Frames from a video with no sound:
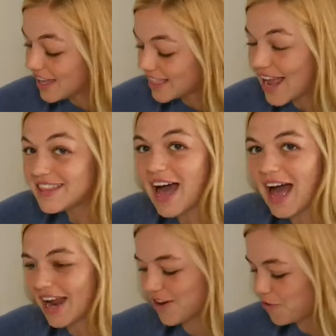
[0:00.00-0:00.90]
glide the
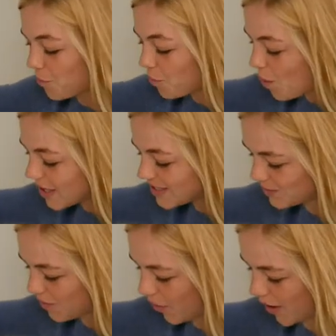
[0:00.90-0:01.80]
iron once
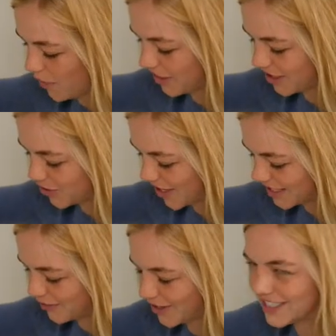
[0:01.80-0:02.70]
more over the
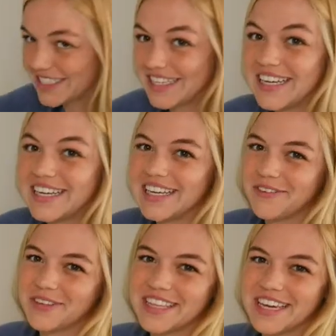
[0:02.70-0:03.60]
transfer to heat
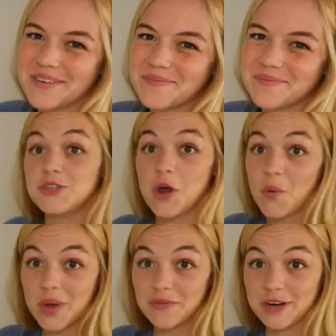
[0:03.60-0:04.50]
evenly. Don't
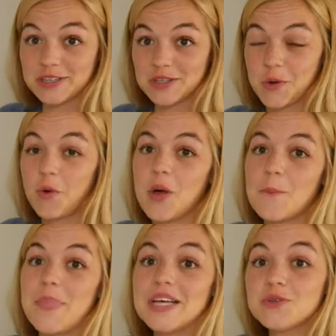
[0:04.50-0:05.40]
wait for it to cool.
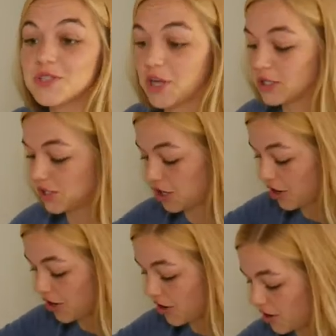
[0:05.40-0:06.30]
Best results
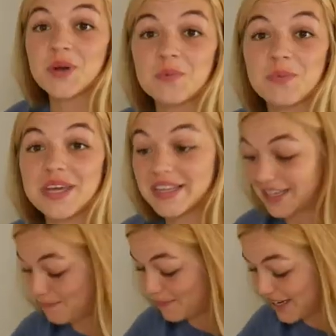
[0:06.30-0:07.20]
occur when you peel
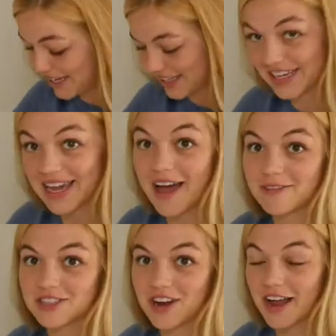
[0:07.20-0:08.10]
immediately
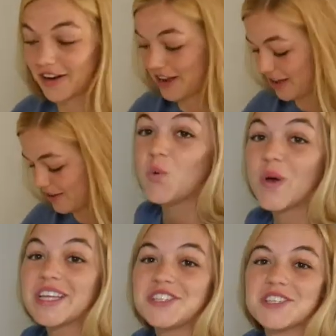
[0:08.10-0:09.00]
after ironing.
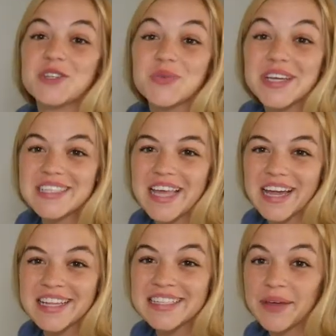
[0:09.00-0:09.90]
Wait just 3
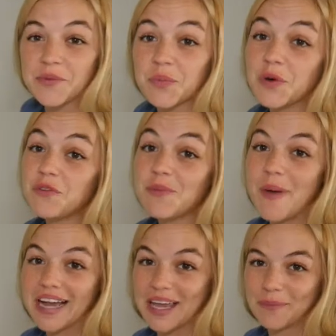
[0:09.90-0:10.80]
seconds and remove the
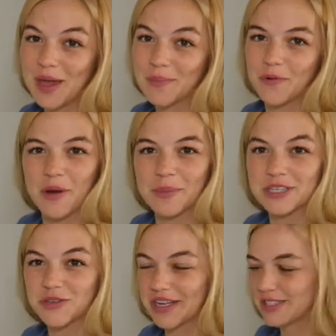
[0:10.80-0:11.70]
backing paper from the
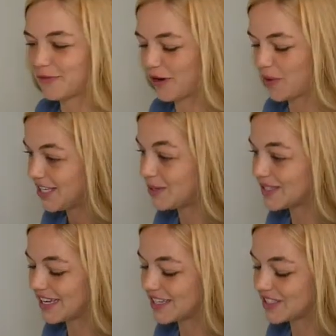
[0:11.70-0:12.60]
transfer
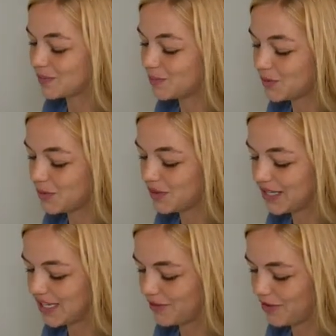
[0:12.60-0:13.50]
using a smooth,
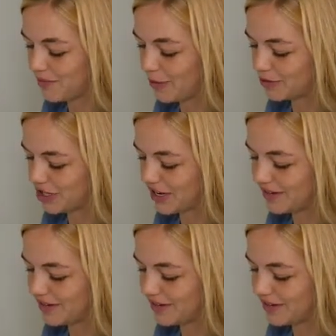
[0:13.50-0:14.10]
even motion.